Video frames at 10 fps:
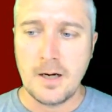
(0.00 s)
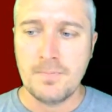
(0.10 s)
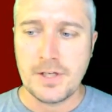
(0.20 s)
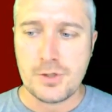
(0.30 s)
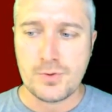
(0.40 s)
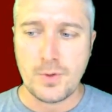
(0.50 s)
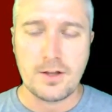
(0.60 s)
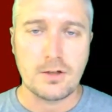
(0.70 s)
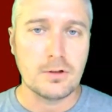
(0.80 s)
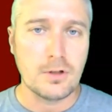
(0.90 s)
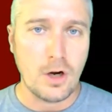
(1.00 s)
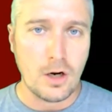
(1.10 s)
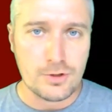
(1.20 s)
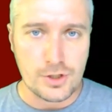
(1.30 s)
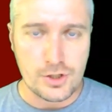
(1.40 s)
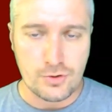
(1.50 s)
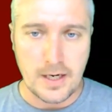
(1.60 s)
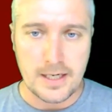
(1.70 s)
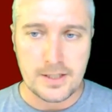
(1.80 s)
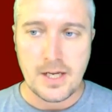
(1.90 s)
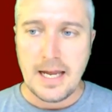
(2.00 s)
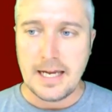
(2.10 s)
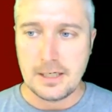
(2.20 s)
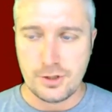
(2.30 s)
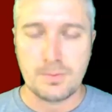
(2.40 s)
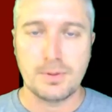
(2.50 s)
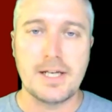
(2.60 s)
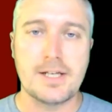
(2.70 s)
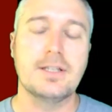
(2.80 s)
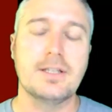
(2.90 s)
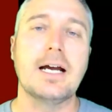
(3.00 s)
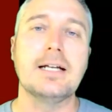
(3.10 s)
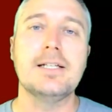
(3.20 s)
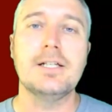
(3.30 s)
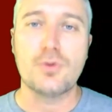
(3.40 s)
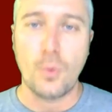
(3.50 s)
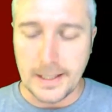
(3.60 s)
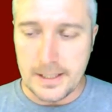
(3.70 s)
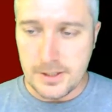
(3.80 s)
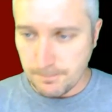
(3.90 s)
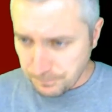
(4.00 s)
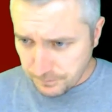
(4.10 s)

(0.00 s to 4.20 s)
This was one of the largest strikes, and it took place in the 1920s.